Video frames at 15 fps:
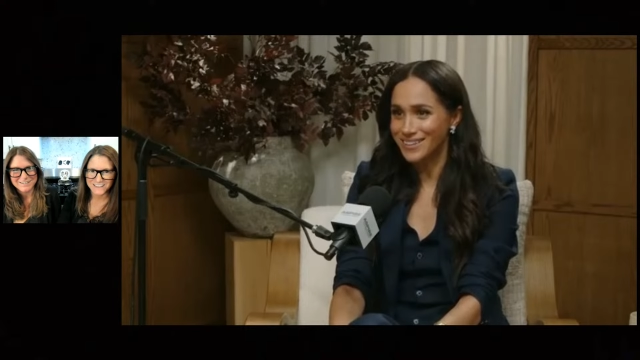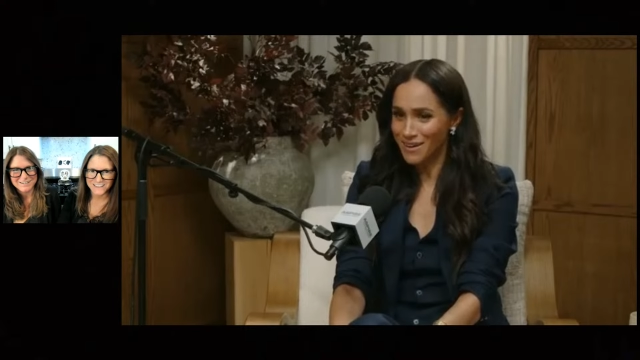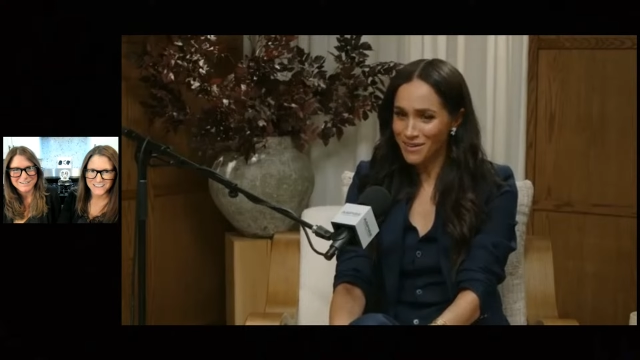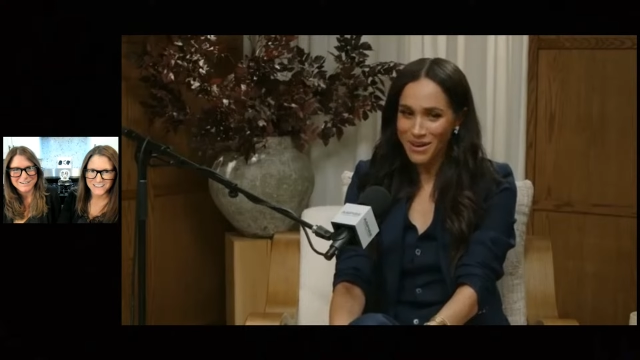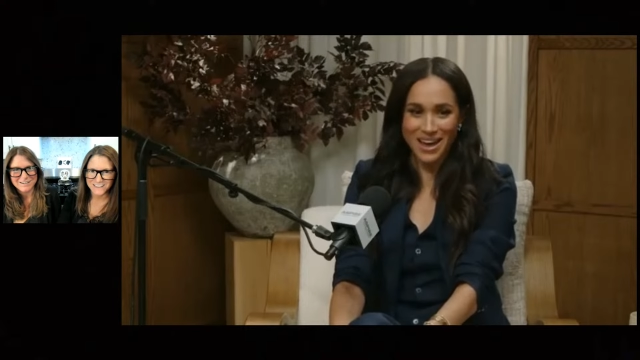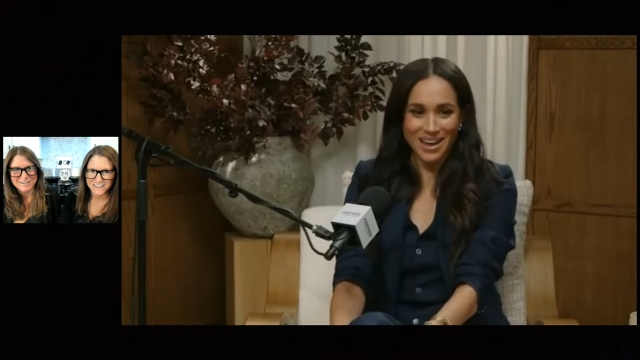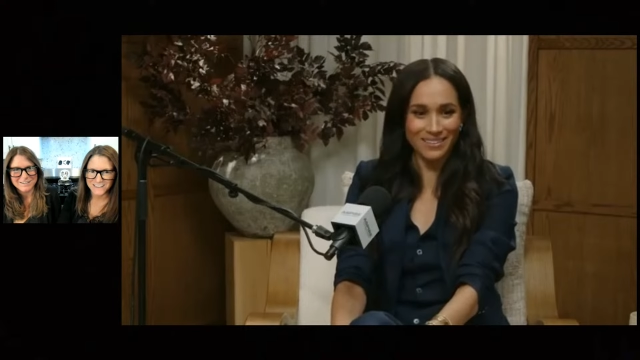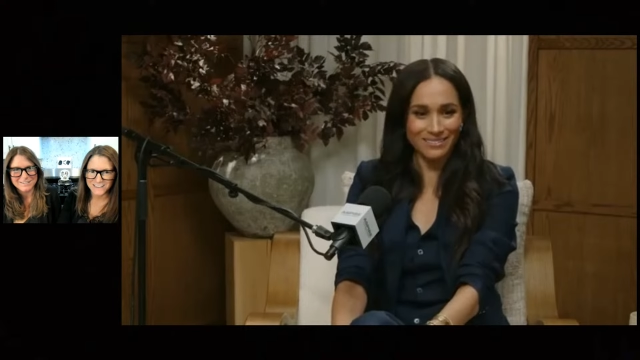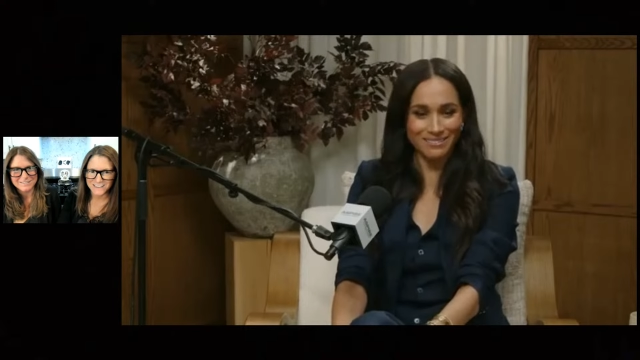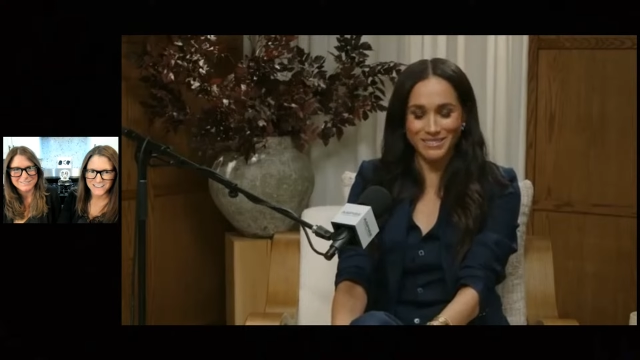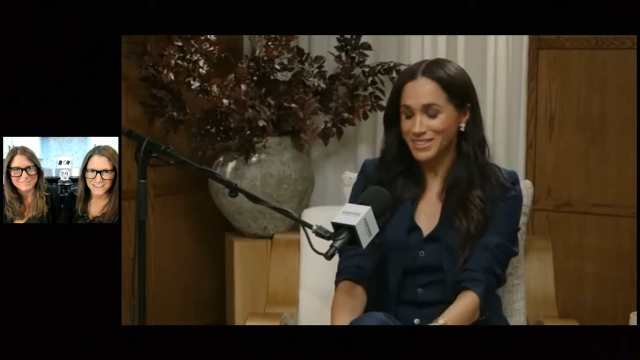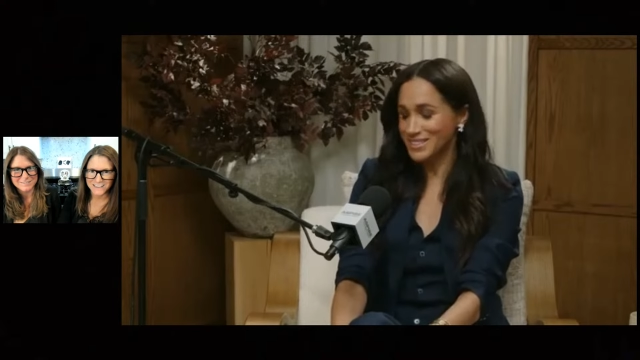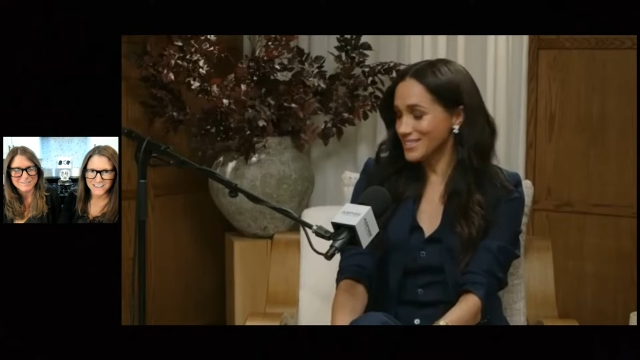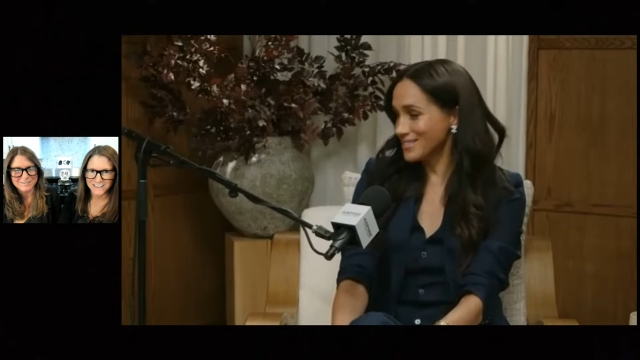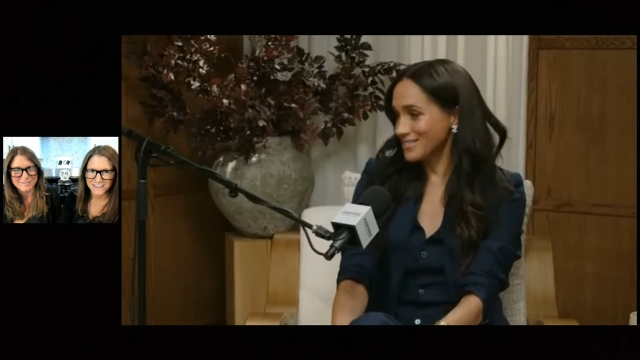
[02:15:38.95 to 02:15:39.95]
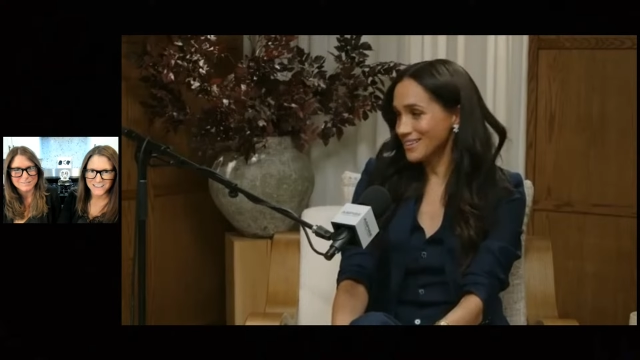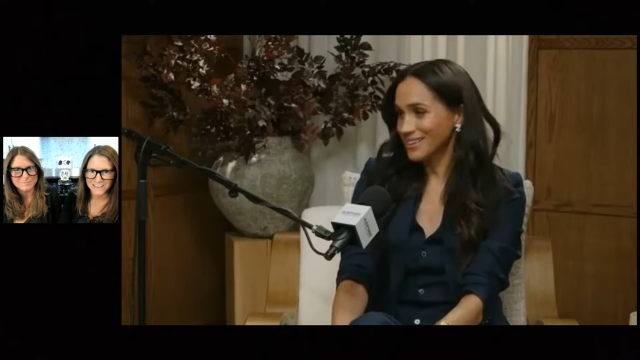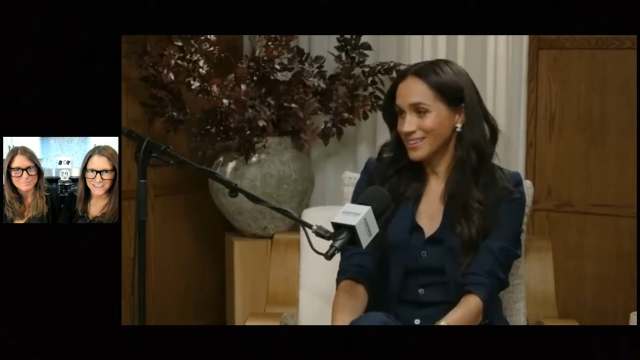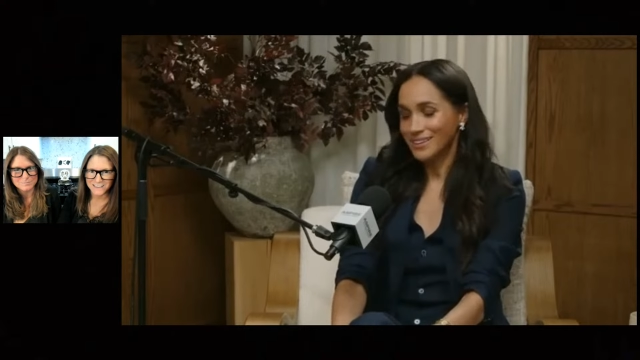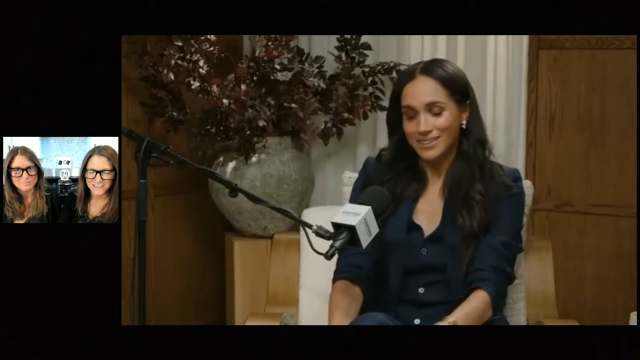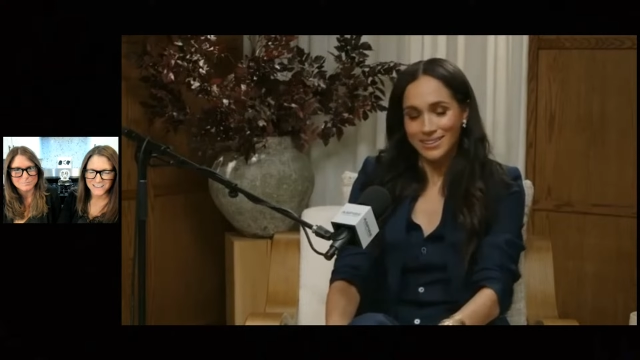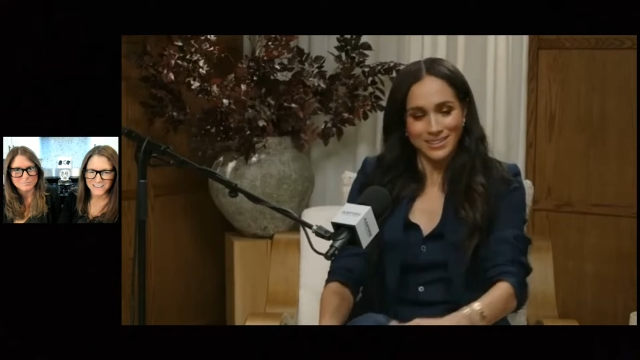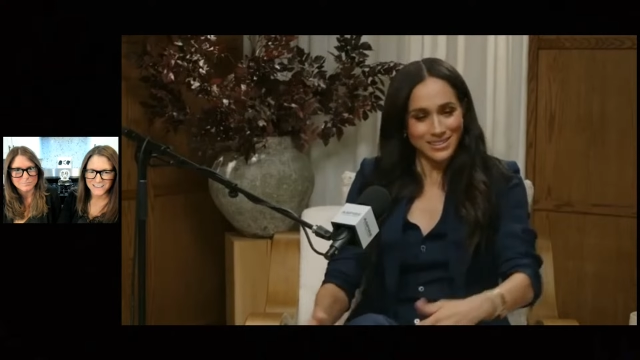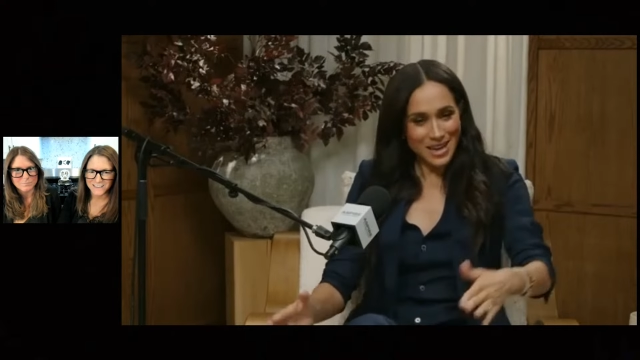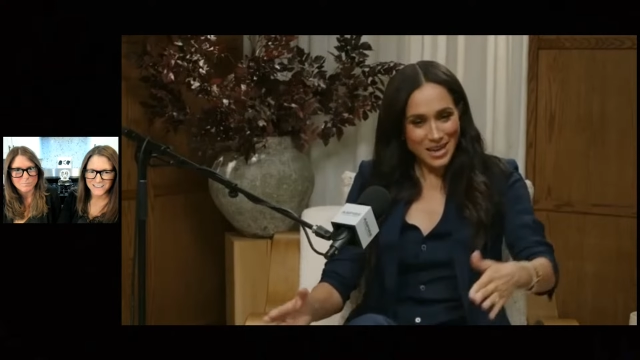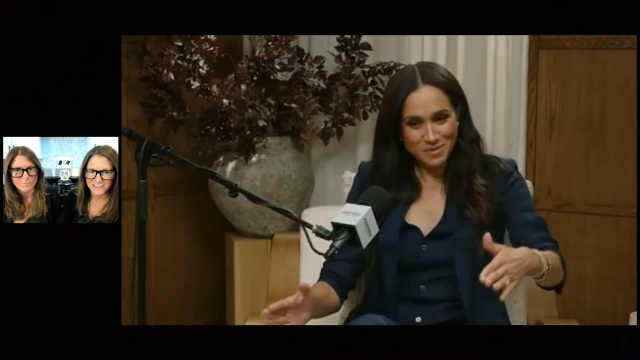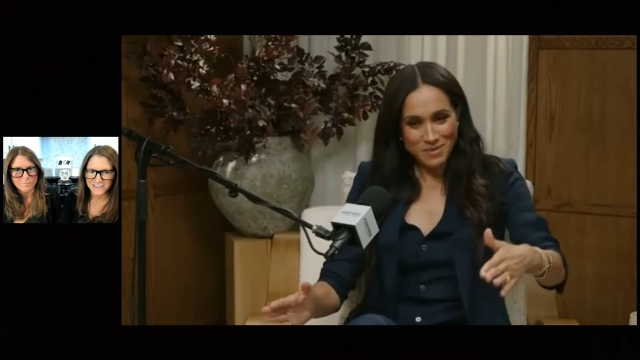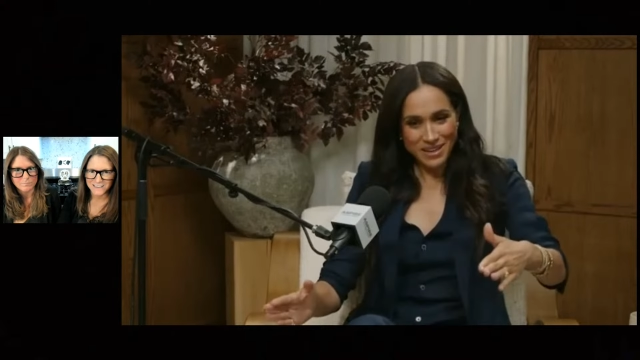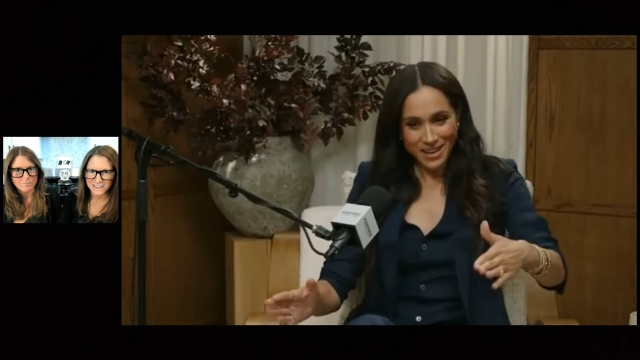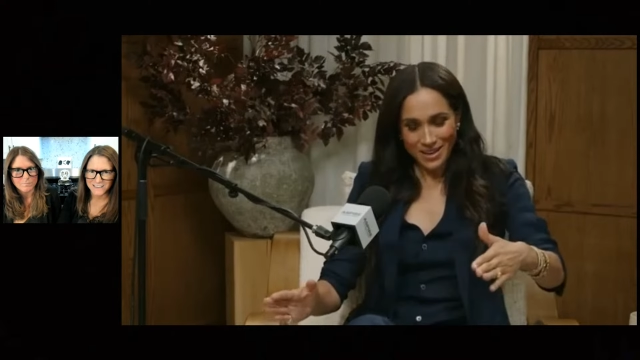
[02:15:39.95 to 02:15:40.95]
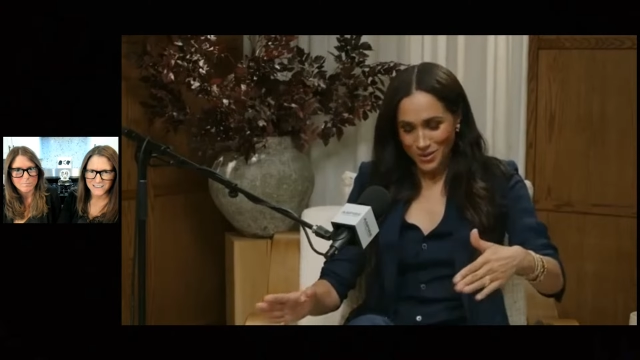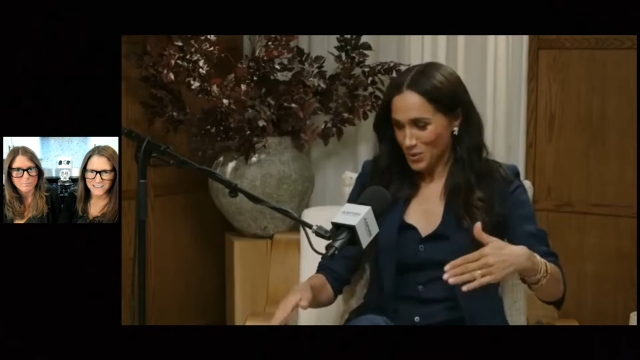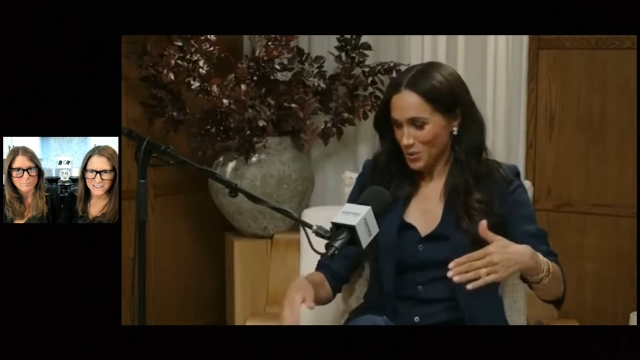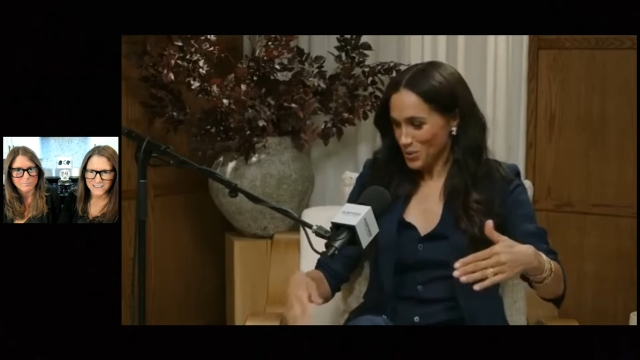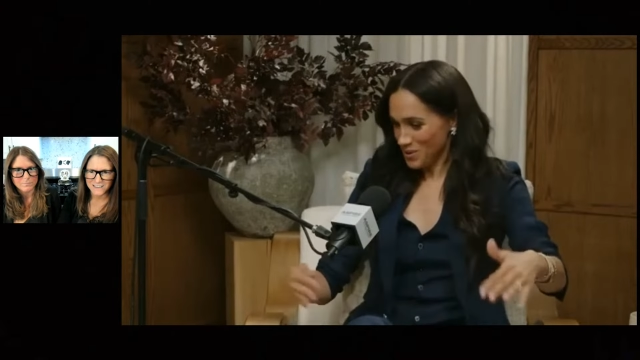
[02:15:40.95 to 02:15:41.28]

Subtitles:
Okay, well, let's take a minute,